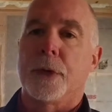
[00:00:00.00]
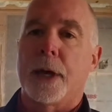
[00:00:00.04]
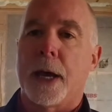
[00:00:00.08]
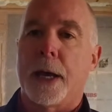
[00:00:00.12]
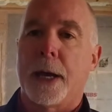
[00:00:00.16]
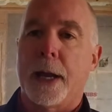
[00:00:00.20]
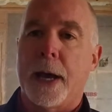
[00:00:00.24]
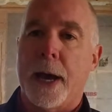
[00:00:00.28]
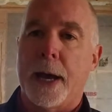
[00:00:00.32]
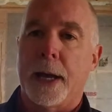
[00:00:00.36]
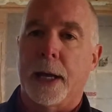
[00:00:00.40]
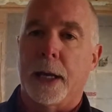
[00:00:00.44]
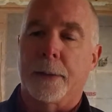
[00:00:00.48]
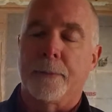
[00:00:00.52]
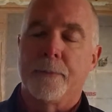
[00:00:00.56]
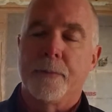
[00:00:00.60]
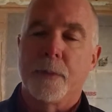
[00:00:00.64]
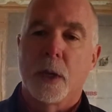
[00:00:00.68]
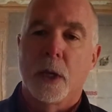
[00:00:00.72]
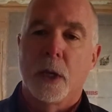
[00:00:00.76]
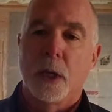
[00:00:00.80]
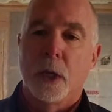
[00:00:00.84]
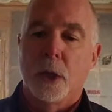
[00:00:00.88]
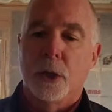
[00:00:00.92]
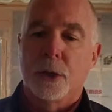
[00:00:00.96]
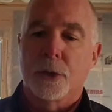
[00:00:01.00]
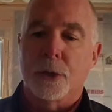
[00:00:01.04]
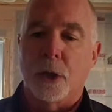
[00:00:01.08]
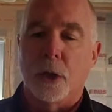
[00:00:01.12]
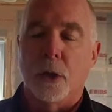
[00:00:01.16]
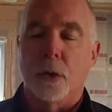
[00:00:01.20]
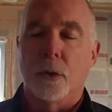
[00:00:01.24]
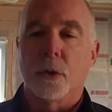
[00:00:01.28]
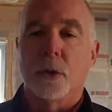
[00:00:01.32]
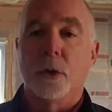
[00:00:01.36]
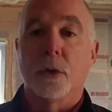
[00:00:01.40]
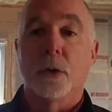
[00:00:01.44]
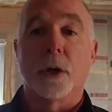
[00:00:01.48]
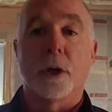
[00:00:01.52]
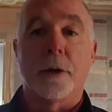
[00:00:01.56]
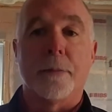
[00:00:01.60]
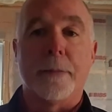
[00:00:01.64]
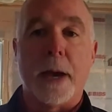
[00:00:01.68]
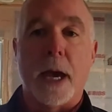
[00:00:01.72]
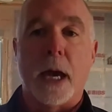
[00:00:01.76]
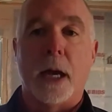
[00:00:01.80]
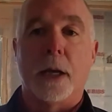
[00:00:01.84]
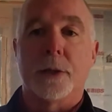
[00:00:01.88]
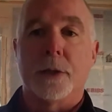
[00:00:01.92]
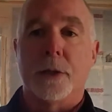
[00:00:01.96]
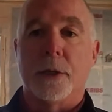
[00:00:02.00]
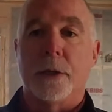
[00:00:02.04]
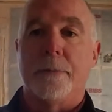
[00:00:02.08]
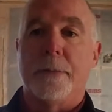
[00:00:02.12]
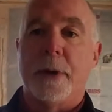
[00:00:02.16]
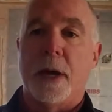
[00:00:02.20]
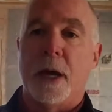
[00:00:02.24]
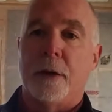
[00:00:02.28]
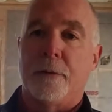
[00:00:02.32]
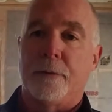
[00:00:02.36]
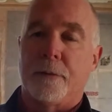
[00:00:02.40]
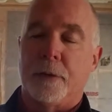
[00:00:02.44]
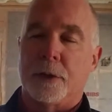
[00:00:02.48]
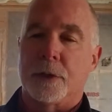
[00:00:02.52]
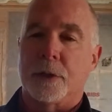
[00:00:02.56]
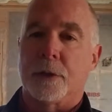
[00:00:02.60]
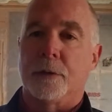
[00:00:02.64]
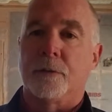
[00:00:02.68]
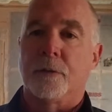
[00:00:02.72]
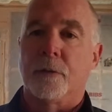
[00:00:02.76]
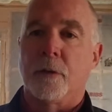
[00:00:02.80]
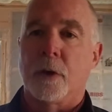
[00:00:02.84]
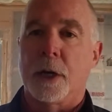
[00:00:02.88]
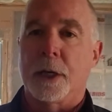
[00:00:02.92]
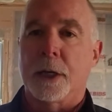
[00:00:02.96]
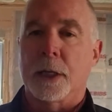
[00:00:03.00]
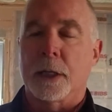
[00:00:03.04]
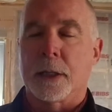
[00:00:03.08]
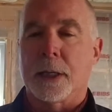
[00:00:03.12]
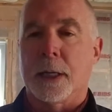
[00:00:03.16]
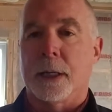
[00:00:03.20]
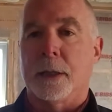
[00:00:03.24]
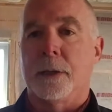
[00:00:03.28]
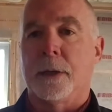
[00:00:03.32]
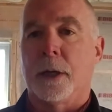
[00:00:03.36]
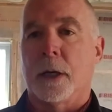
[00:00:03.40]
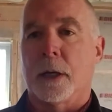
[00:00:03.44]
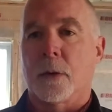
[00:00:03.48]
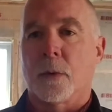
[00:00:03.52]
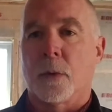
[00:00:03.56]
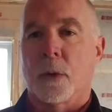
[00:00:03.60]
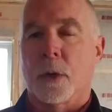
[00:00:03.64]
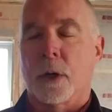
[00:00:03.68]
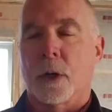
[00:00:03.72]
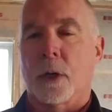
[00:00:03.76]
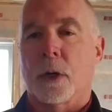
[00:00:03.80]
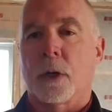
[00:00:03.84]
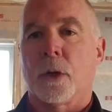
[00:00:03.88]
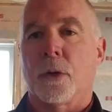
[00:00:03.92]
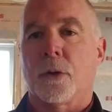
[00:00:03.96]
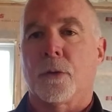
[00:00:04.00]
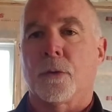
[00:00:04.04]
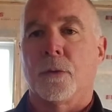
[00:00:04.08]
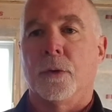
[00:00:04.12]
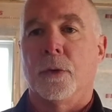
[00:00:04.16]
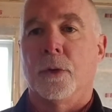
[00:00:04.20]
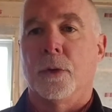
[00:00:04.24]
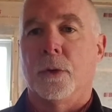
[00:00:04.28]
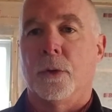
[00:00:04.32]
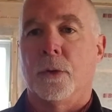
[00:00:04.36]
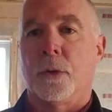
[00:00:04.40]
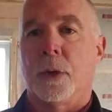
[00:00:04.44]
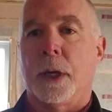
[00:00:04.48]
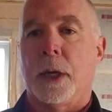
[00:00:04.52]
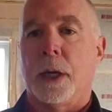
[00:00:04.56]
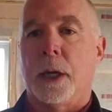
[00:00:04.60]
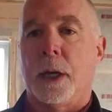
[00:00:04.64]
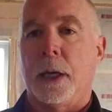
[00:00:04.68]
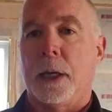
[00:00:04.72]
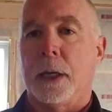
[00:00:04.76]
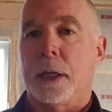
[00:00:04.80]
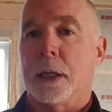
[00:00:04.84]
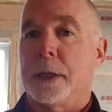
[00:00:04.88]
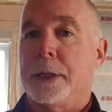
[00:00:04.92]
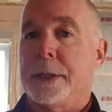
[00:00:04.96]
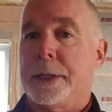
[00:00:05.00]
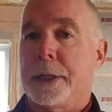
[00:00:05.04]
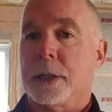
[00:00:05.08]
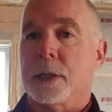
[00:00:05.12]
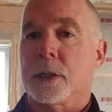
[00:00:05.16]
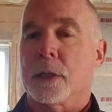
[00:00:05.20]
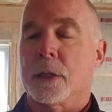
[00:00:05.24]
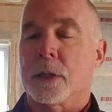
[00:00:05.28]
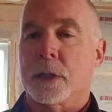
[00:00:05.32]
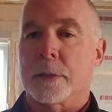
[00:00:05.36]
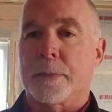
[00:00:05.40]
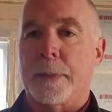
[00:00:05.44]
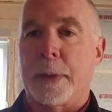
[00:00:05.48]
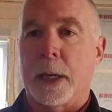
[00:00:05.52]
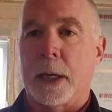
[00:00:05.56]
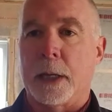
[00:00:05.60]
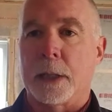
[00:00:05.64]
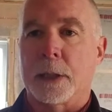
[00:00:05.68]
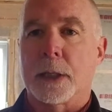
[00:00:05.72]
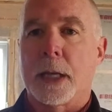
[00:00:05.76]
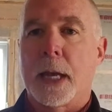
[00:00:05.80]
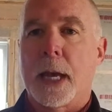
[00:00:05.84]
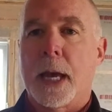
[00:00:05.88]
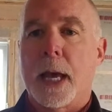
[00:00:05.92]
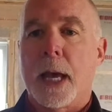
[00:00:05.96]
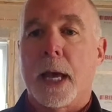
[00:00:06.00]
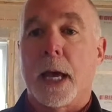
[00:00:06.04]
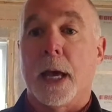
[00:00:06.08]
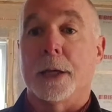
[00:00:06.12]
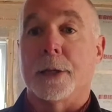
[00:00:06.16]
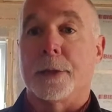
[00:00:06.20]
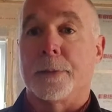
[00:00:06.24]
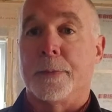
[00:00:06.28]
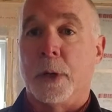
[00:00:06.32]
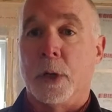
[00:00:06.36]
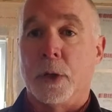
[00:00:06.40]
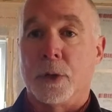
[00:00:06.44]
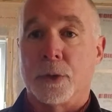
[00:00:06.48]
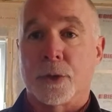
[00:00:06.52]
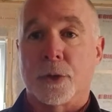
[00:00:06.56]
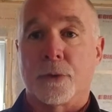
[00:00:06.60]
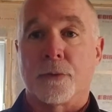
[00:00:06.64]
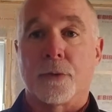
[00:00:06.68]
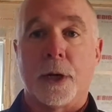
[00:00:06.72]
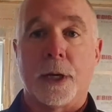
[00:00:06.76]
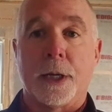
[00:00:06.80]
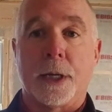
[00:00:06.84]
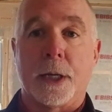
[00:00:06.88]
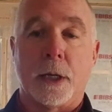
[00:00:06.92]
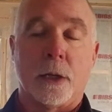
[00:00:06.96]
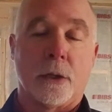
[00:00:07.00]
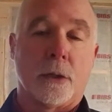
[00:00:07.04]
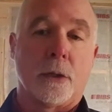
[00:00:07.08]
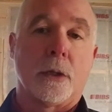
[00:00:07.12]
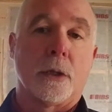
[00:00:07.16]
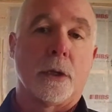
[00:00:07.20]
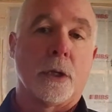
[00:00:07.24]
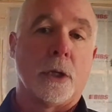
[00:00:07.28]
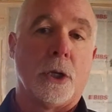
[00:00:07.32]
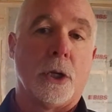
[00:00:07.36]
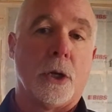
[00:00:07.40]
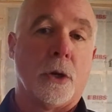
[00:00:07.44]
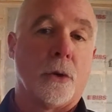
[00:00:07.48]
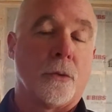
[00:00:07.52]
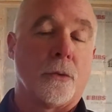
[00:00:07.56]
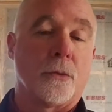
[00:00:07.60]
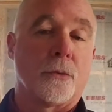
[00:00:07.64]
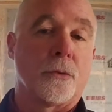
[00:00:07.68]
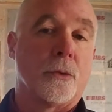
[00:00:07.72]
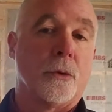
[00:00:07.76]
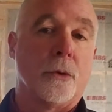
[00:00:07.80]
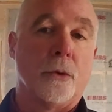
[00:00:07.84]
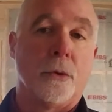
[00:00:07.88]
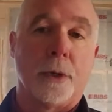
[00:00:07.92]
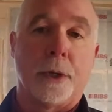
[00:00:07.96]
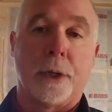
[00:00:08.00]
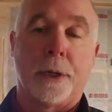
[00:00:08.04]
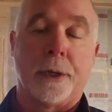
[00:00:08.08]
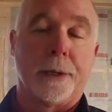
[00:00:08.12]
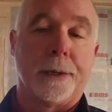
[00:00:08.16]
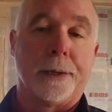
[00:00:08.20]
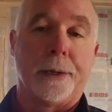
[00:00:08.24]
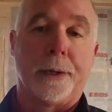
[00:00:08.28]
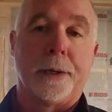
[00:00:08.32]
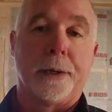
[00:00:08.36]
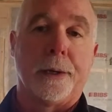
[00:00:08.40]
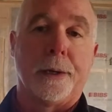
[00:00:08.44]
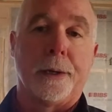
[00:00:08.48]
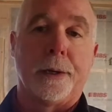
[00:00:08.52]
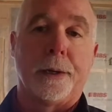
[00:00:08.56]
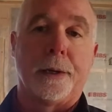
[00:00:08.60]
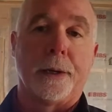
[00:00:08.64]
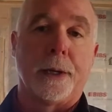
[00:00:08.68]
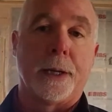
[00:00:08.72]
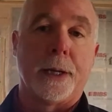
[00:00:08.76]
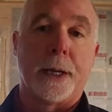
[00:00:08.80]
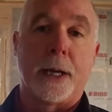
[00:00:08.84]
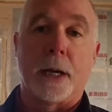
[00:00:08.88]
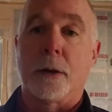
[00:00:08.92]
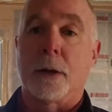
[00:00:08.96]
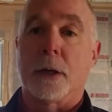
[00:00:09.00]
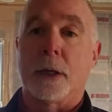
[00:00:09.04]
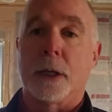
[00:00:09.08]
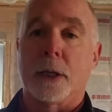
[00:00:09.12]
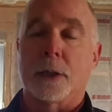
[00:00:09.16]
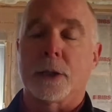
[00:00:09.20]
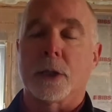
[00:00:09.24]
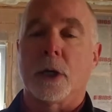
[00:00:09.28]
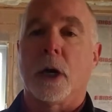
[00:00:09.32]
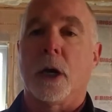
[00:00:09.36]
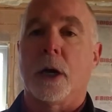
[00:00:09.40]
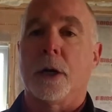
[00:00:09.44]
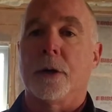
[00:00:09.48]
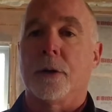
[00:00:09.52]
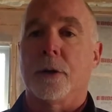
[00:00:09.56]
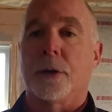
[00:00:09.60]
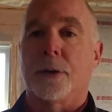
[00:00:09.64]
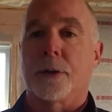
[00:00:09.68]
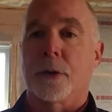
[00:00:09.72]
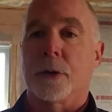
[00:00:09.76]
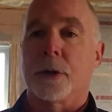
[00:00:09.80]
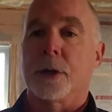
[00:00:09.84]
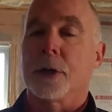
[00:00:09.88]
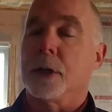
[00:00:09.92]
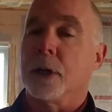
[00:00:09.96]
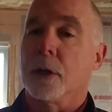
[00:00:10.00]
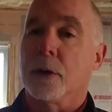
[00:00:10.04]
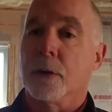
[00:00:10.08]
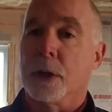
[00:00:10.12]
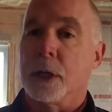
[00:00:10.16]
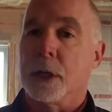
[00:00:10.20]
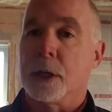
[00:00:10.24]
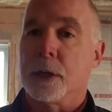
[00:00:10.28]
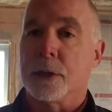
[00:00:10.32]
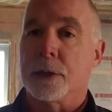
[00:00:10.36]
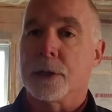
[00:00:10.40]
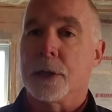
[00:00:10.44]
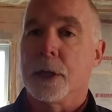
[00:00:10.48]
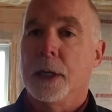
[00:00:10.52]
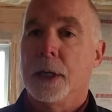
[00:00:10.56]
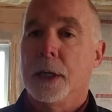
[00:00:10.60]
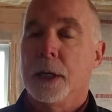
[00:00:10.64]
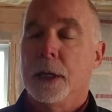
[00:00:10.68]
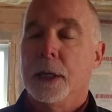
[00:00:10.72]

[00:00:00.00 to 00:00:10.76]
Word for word: that attic. So you can imagine the benefits of running that ductwork through a conditioned space as opposed to running it, you know, through a, an area that's 130 degrees